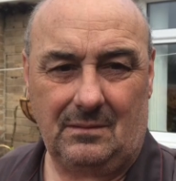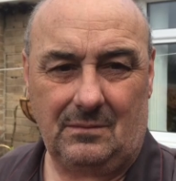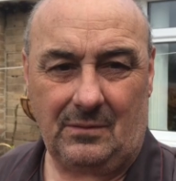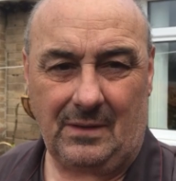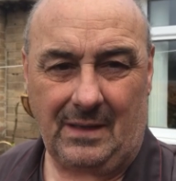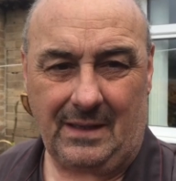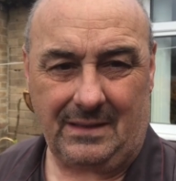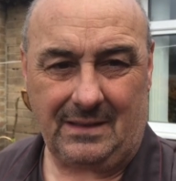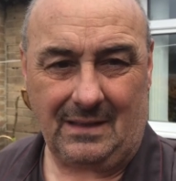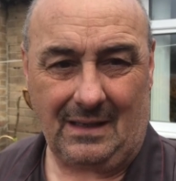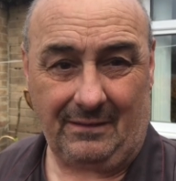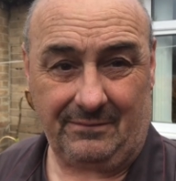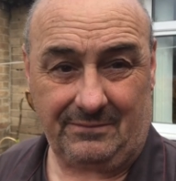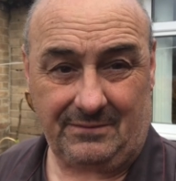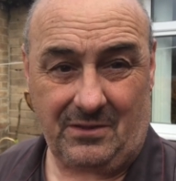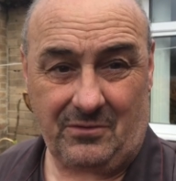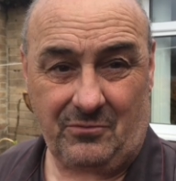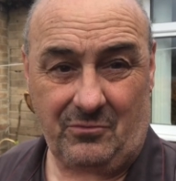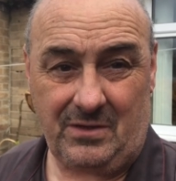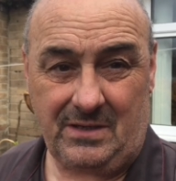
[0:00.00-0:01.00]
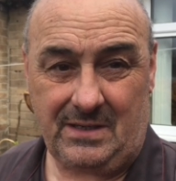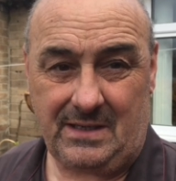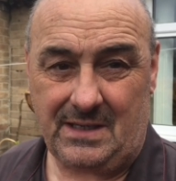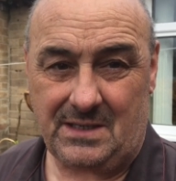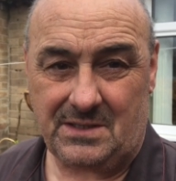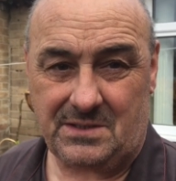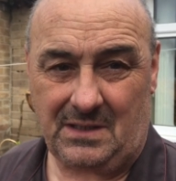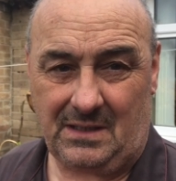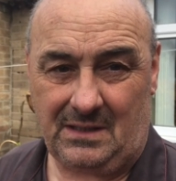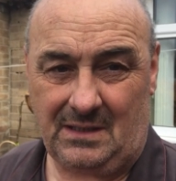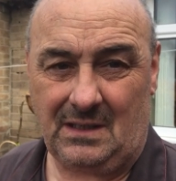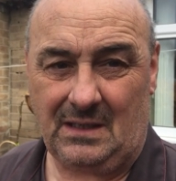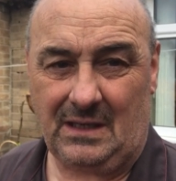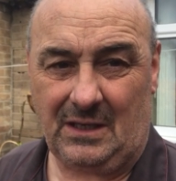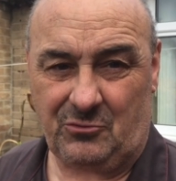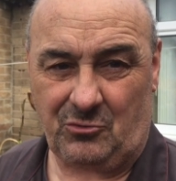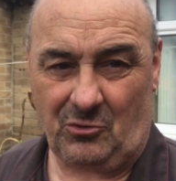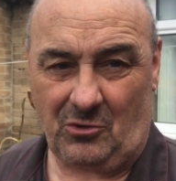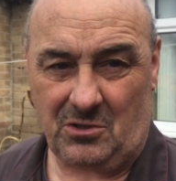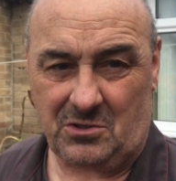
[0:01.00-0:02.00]
Right, after 3 days in the
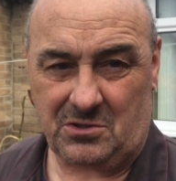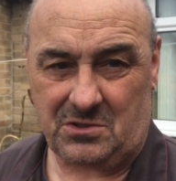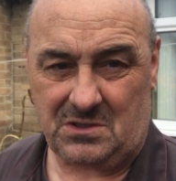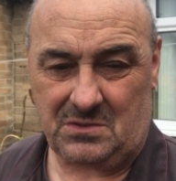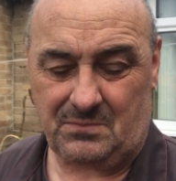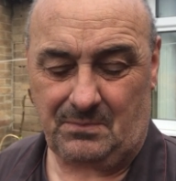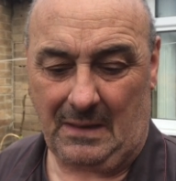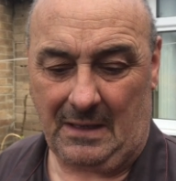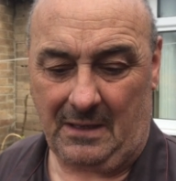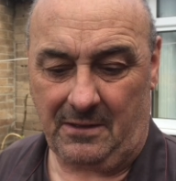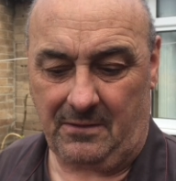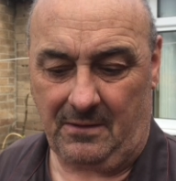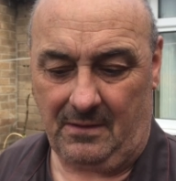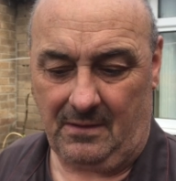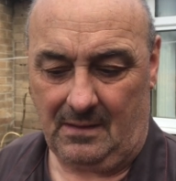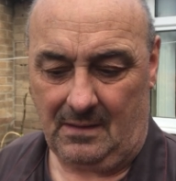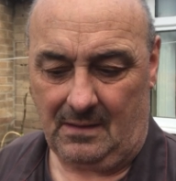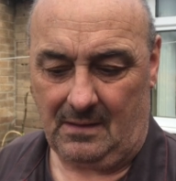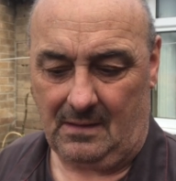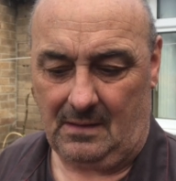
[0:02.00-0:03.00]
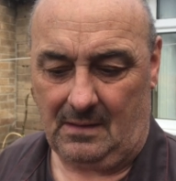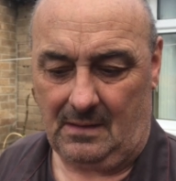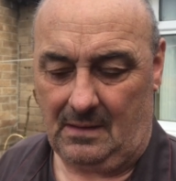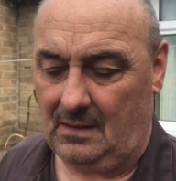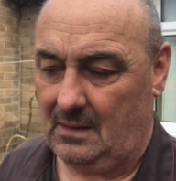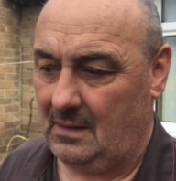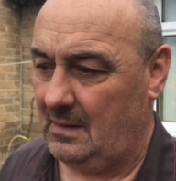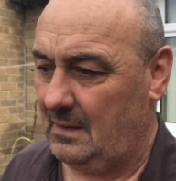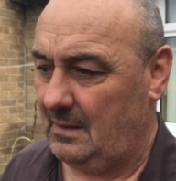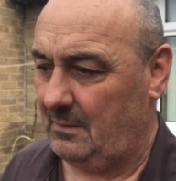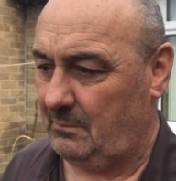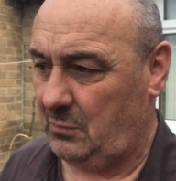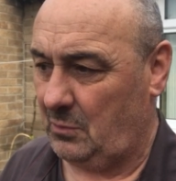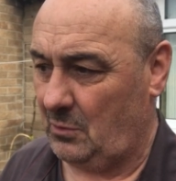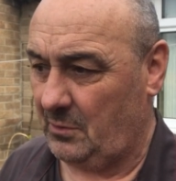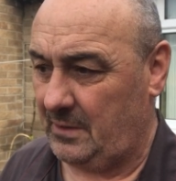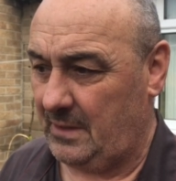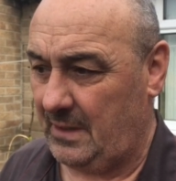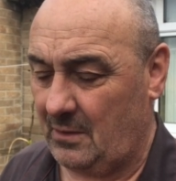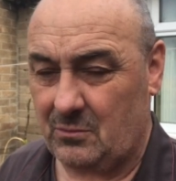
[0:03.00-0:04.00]
electrolysis bath,
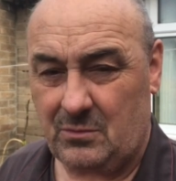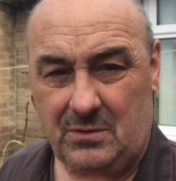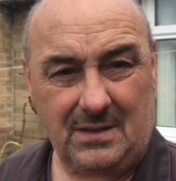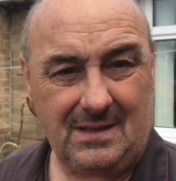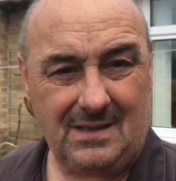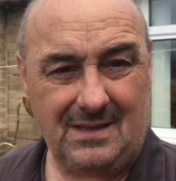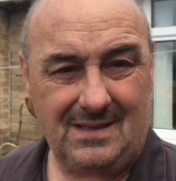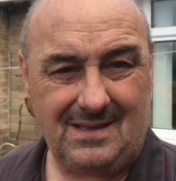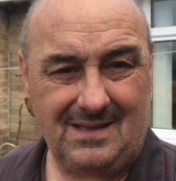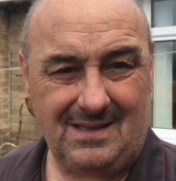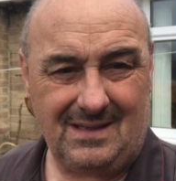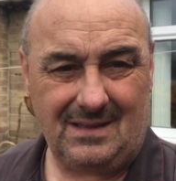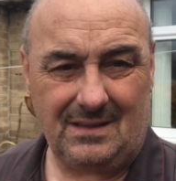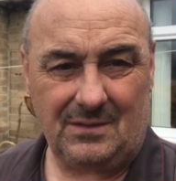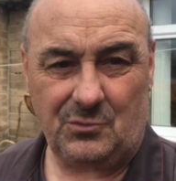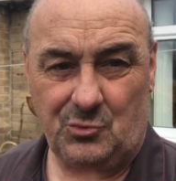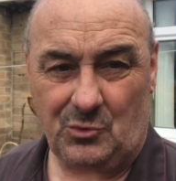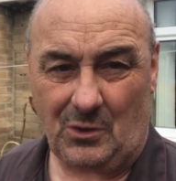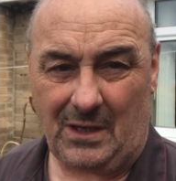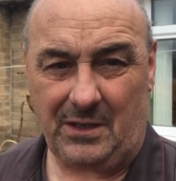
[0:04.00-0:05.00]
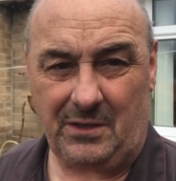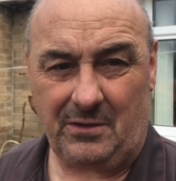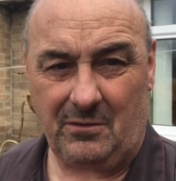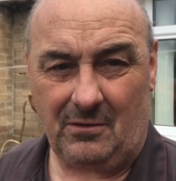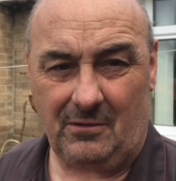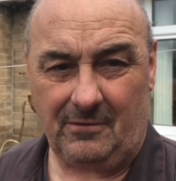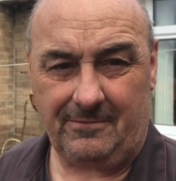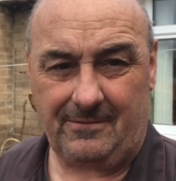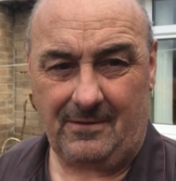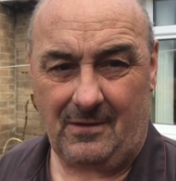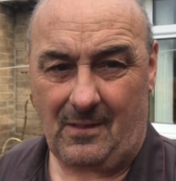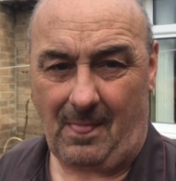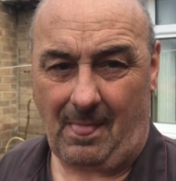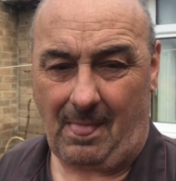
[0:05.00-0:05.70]
pulled it out, dried it off,